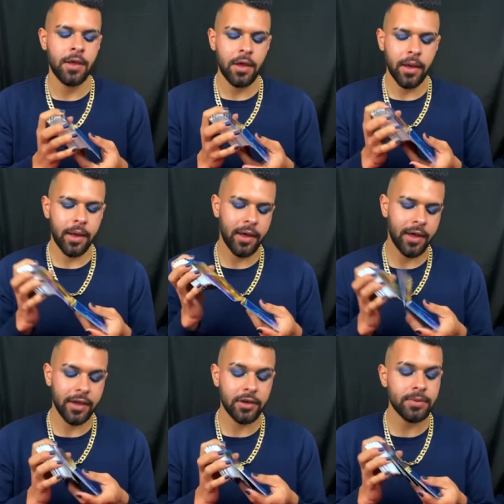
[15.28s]

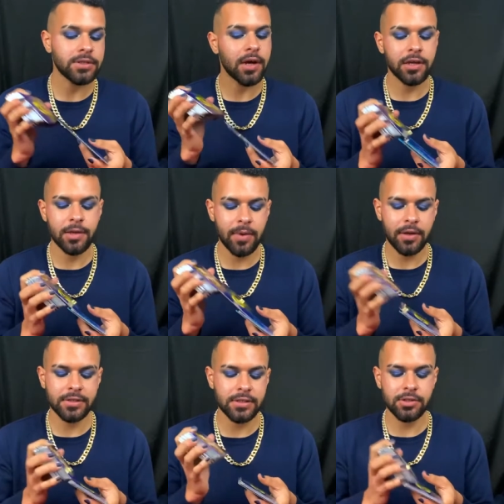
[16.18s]
I could be talking about
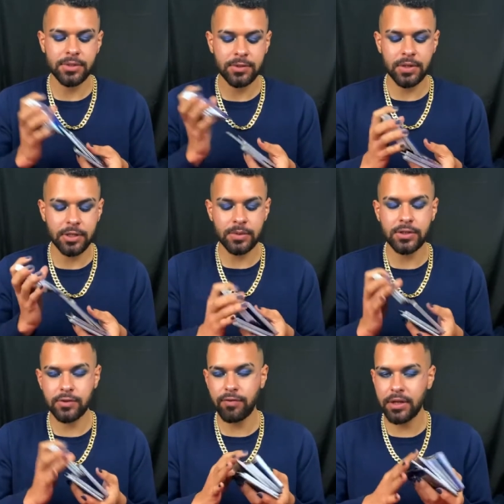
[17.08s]
a situation when it comes
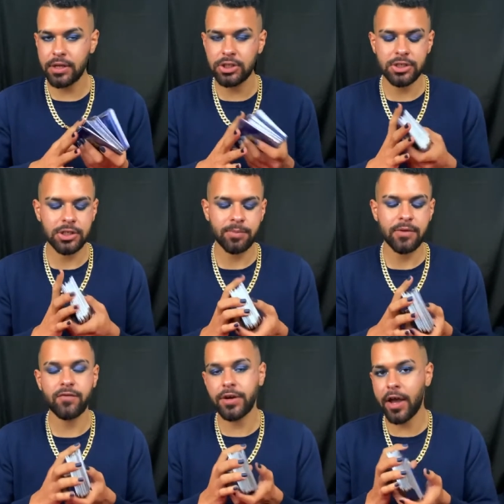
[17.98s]
to a relationship,
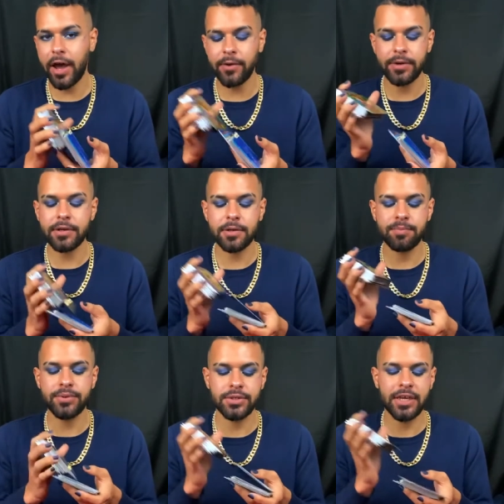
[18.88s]
but for how it could
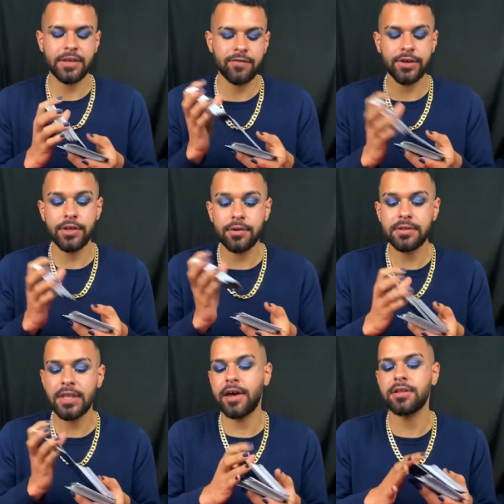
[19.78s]
partake for you
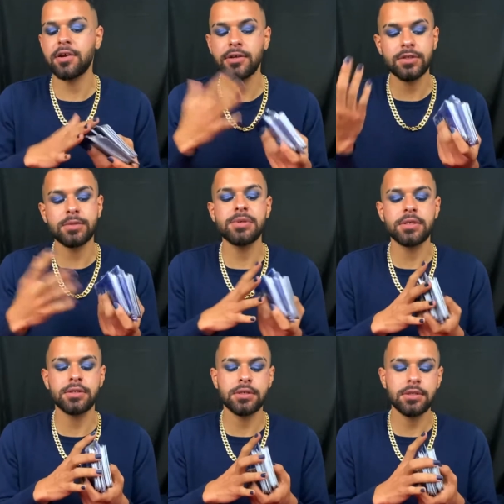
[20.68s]
and how the cards are
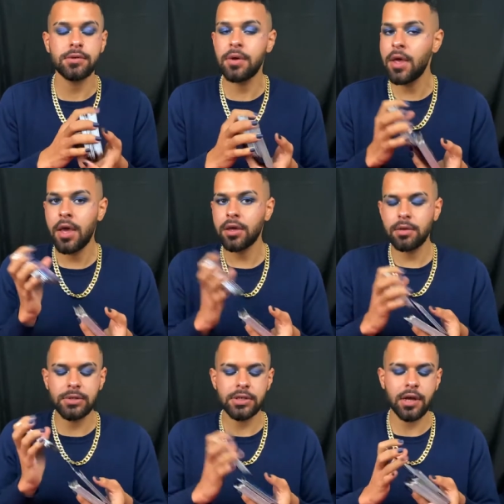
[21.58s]
speaking to you, could
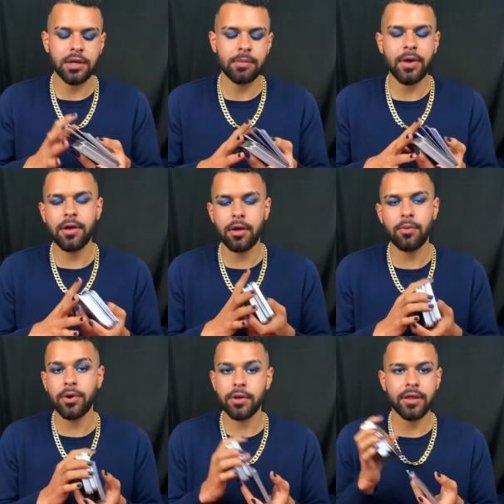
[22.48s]
be talking about a
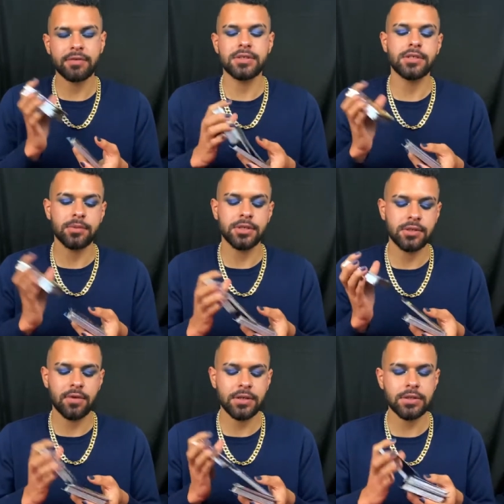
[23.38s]
work-life
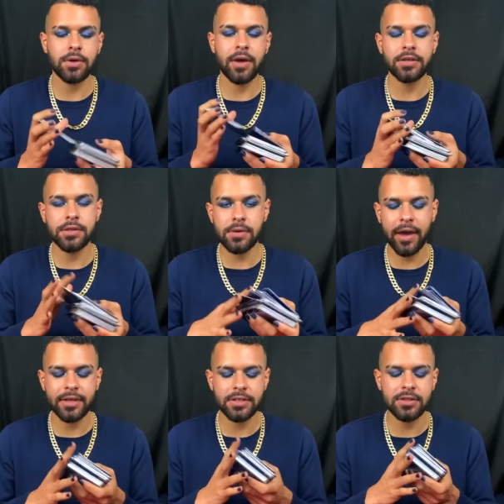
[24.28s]
situation, right? So I do
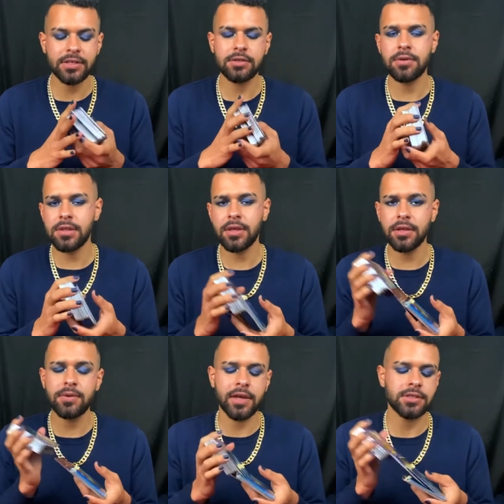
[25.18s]
ask you, that's the only thing I
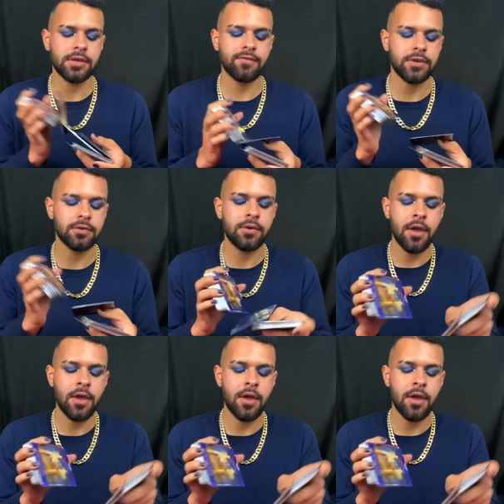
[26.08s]
do ask you of you